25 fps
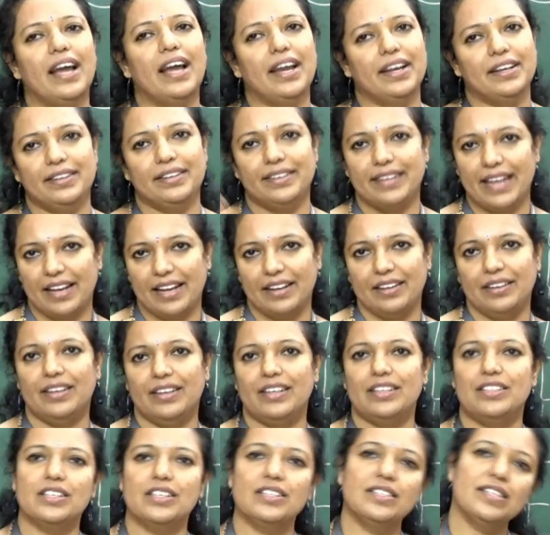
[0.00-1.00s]
and
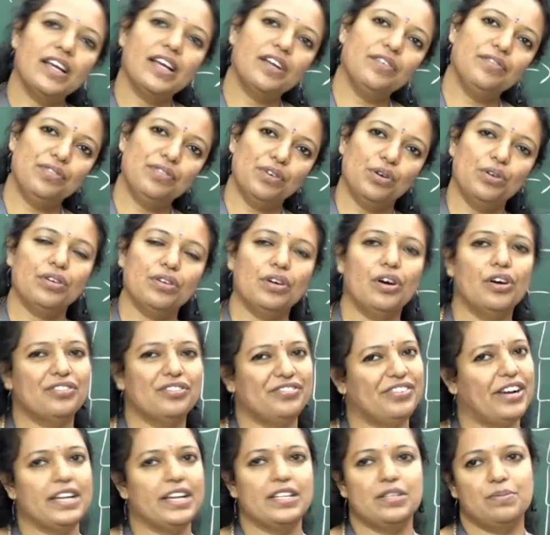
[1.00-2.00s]
10 digits and 4
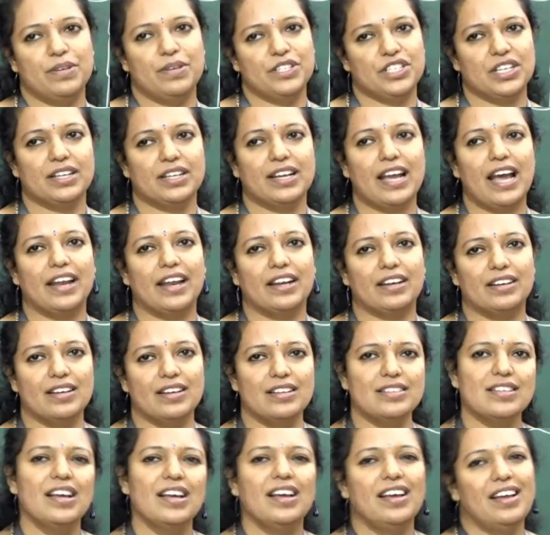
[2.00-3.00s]
or 5 special
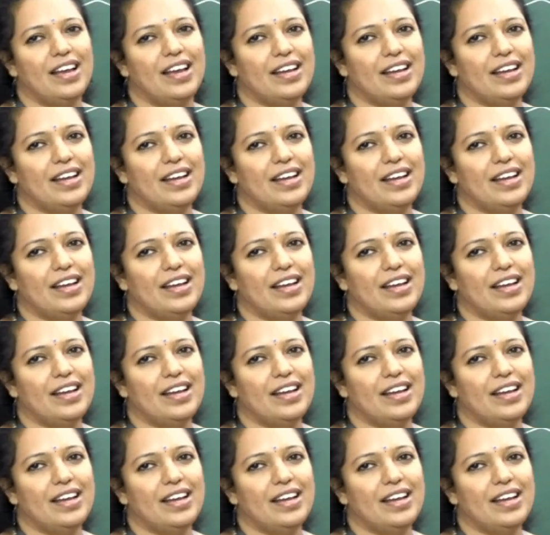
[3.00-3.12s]
characters,